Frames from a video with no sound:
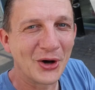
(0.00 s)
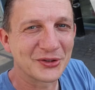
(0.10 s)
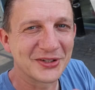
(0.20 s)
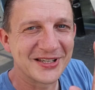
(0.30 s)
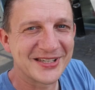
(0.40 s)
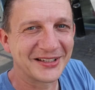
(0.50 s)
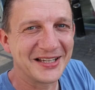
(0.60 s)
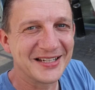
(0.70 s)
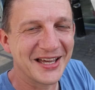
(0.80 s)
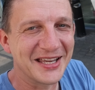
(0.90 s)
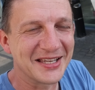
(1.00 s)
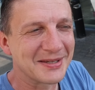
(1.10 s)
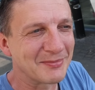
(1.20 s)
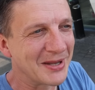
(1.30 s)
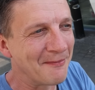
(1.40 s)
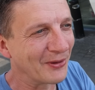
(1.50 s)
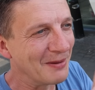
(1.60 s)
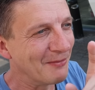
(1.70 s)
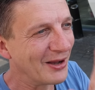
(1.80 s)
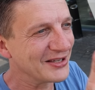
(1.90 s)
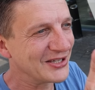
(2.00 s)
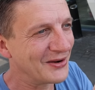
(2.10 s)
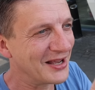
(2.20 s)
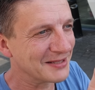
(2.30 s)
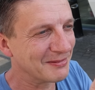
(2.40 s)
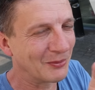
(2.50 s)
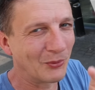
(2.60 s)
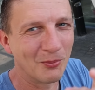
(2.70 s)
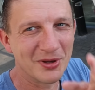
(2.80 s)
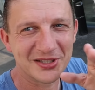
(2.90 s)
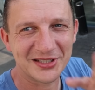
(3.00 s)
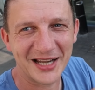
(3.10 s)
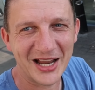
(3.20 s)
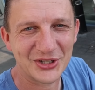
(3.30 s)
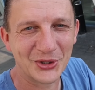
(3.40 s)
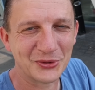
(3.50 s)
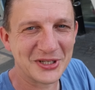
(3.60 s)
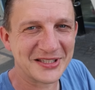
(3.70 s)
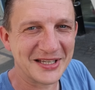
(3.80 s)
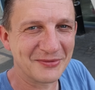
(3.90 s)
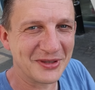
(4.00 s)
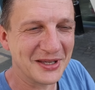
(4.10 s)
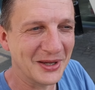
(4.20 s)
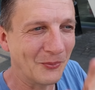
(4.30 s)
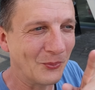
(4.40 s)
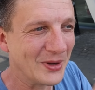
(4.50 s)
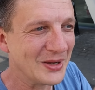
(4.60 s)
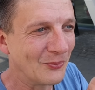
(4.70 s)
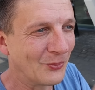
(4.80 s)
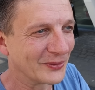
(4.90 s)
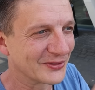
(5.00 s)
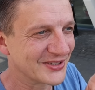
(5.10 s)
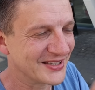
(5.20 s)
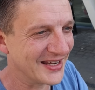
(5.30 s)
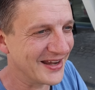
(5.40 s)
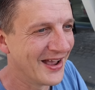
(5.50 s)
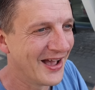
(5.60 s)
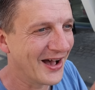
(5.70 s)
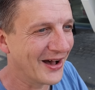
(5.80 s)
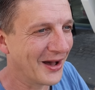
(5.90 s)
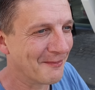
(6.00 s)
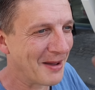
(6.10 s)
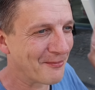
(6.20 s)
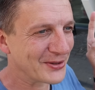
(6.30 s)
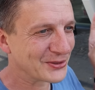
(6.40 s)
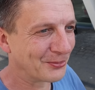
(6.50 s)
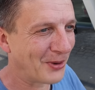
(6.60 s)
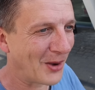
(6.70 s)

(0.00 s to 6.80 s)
hot, sunny day in September. It might turn out to be the warmest slash hottest day of the year. We will see. Uh, I'm at Bristol